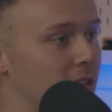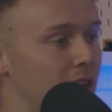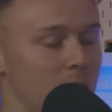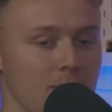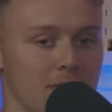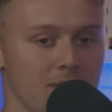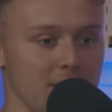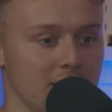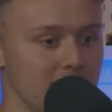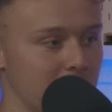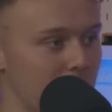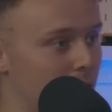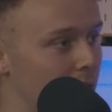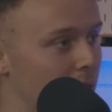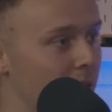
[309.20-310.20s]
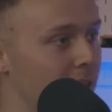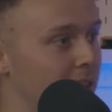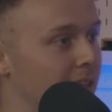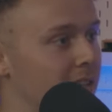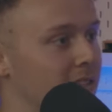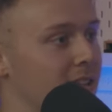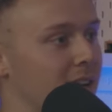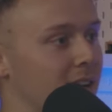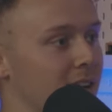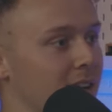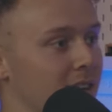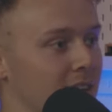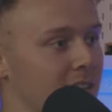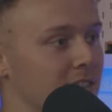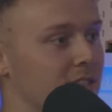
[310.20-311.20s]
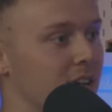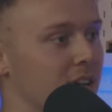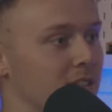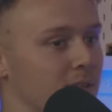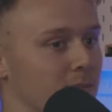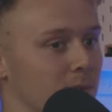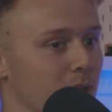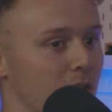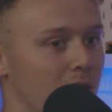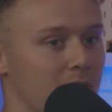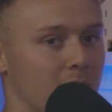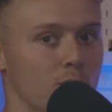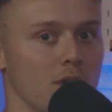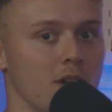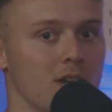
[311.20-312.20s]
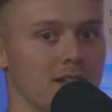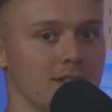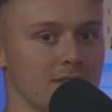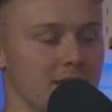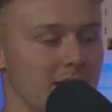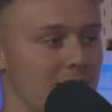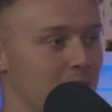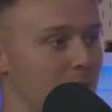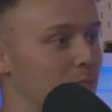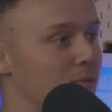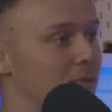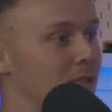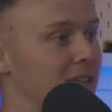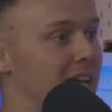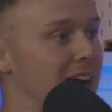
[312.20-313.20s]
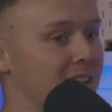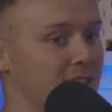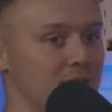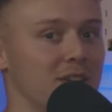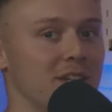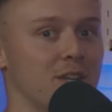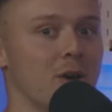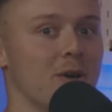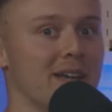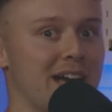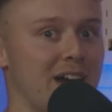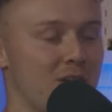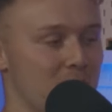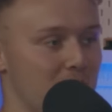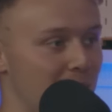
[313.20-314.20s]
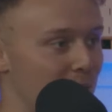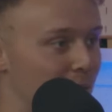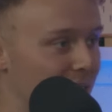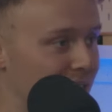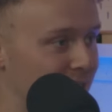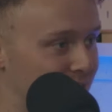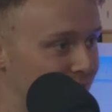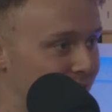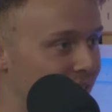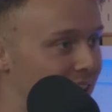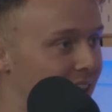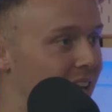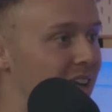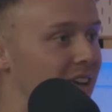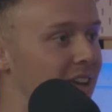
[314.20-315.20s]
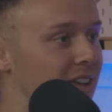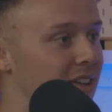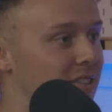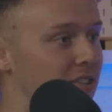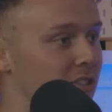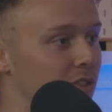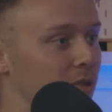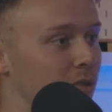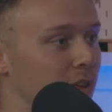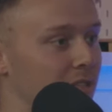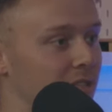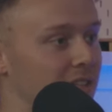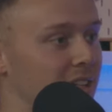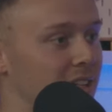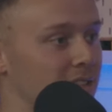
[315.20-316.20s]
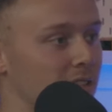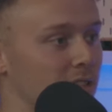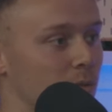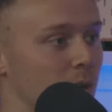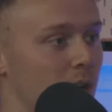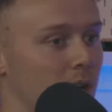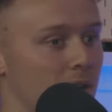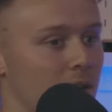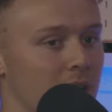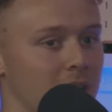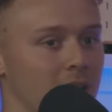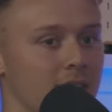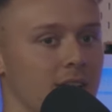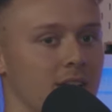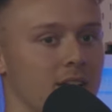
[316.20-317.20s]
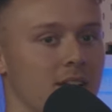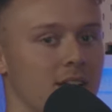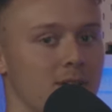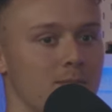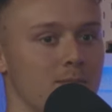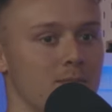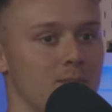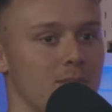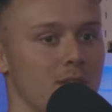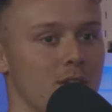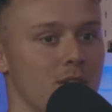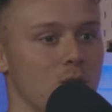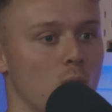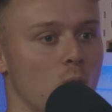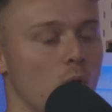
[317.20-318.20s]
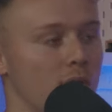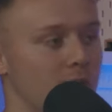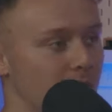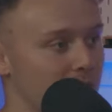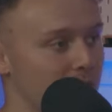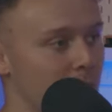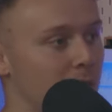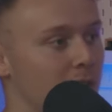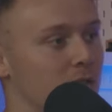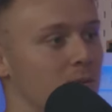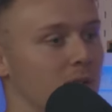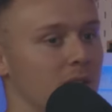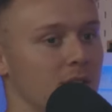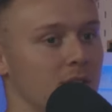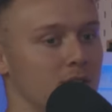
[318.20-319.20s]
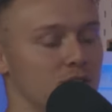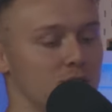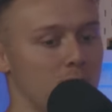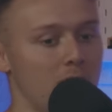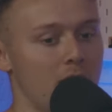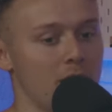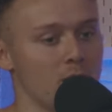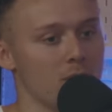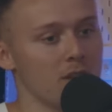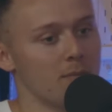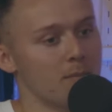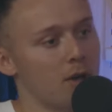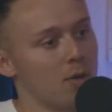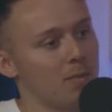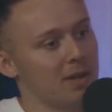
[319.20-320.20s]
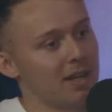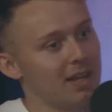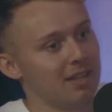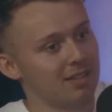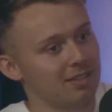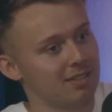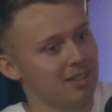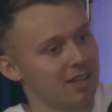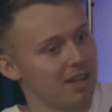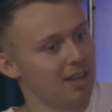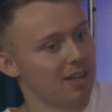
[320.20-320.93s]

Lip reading: I can't believe I didn't tell her this. And I think it's nice. I'm kind of realizing that, and I'm actively going out of my way to do those things as well. And I think one thing that makes me smile at the moment is